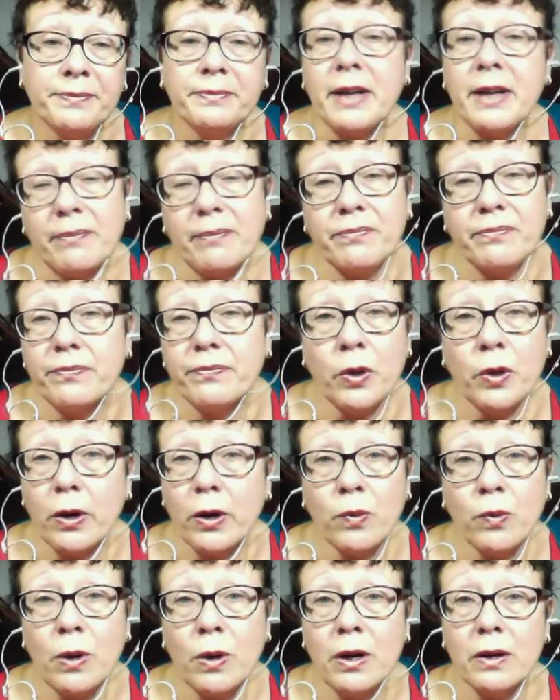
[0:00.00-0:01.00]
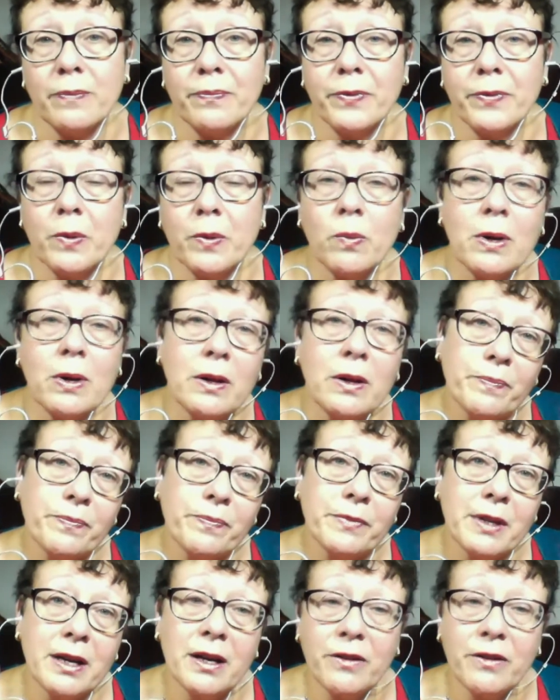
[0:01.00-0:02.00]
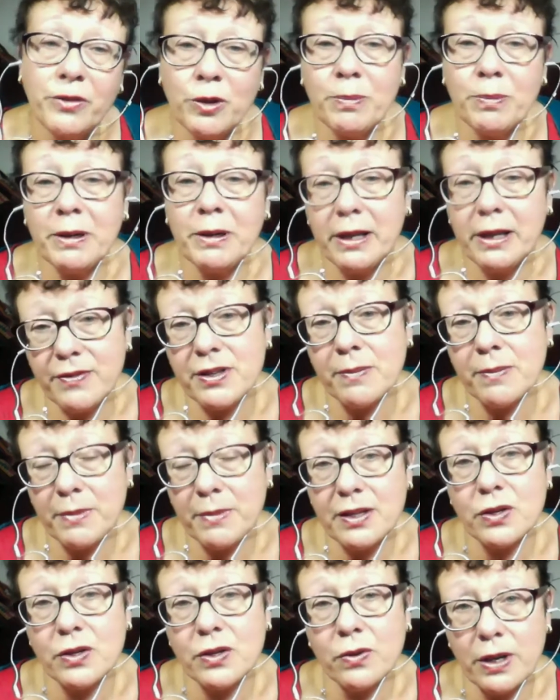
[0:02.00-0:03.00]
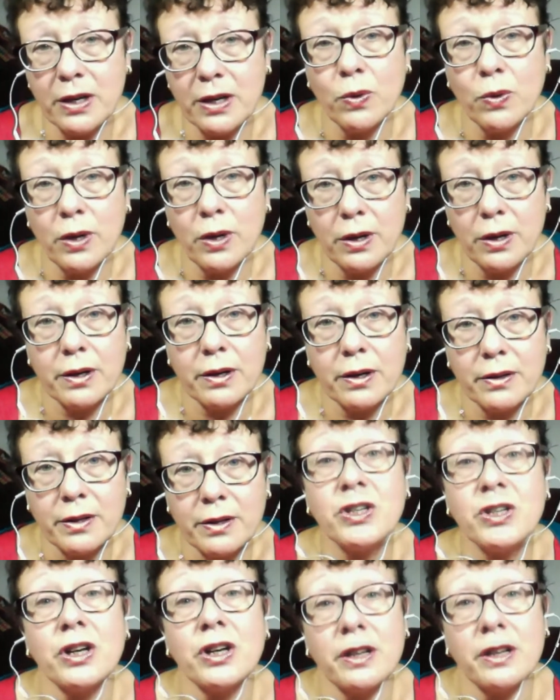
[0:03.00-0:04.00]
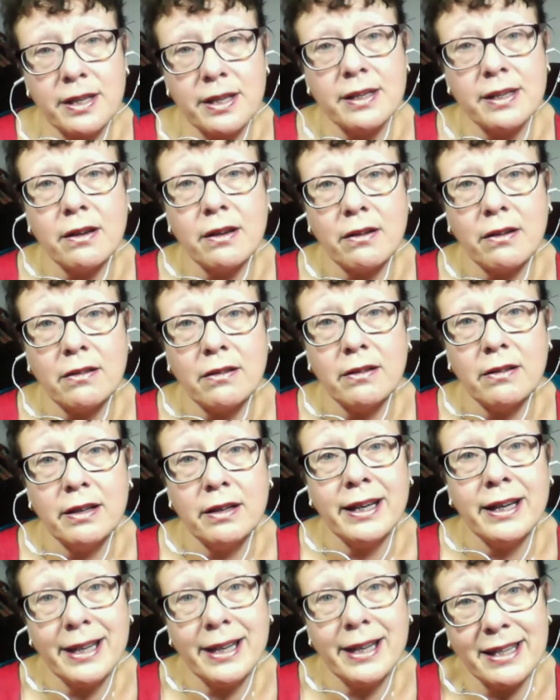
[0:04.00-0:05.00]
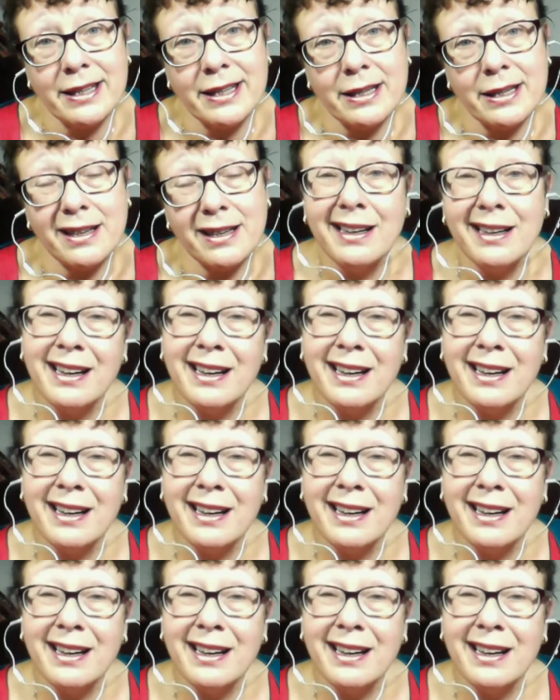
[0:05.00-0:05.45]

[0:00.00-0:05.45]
No, not going to work. Well, if you believe something's not going to work, the chances are it isn't.